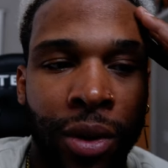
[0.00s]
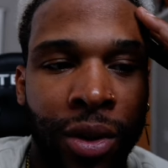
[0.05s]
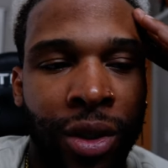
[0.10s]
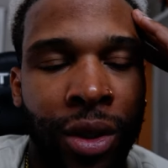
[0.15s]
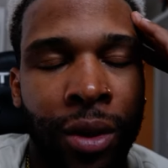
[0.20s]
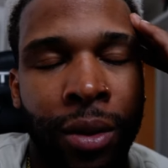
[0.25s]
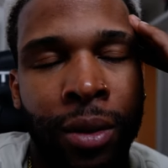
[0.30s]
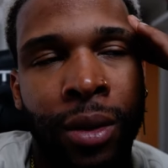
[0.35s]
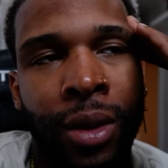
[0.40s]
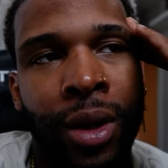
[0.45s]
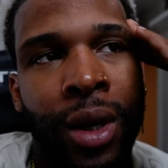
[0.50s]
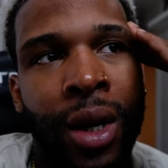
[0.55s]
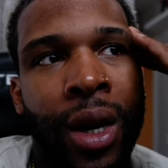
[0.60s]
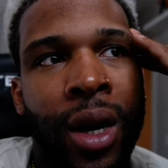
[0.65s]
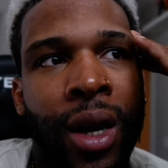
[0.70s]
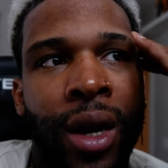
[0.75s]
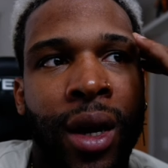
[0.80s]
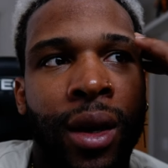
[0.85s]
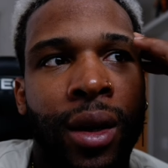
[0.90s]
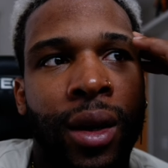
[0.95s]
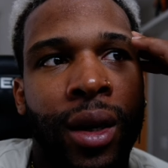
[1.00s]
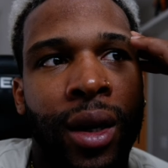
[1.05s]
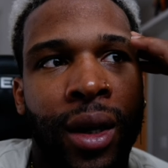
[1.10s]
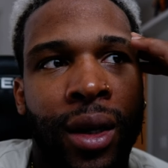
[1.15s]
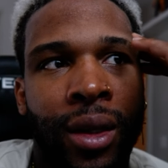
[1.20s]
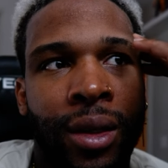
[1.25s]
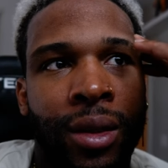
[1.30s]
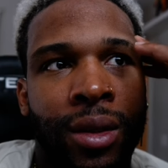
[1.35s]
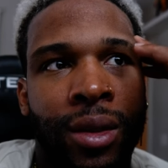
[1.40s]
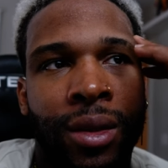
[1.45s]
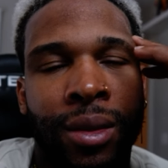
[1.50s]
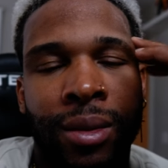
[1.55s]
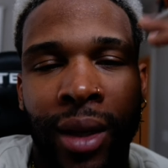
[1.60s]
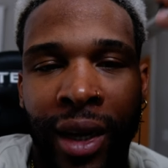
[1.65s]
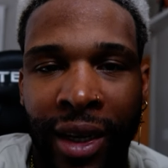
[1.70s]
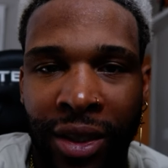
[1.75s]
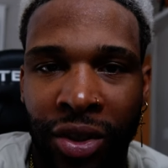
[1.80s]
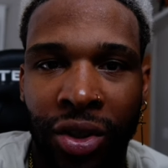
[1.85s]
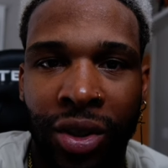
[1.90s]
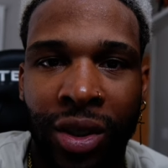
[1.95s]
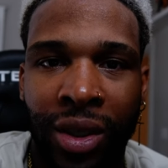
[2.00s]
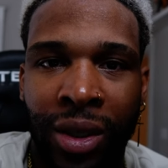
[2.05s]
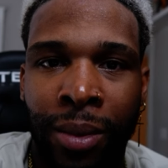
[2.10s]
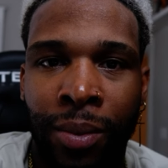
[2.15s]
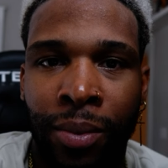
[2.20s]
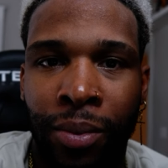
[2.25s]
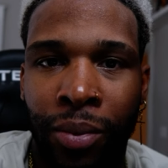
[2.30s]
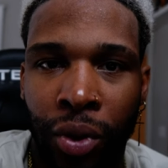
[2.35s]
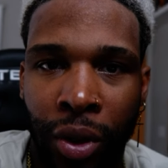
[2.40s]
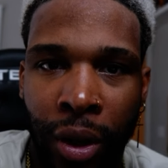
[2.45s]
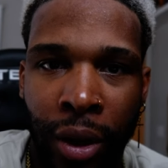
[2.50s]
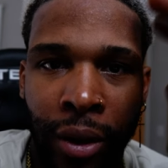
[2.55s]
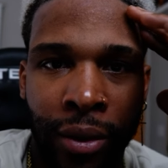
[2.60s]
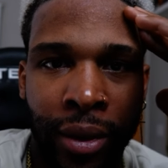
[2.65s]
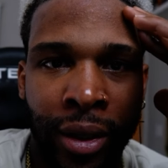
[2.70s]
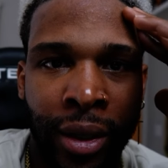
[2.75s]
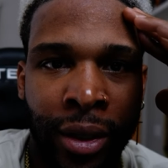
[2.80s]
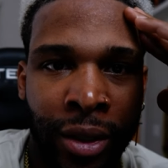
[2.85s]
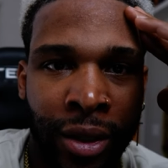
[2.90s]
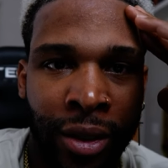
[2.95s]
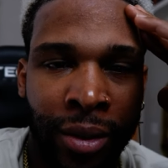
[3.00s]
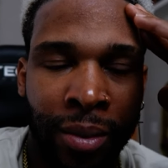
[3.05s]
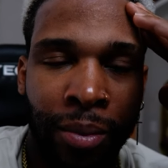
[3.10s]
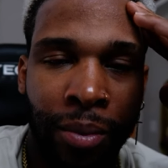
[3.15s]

So it's nice to see progress,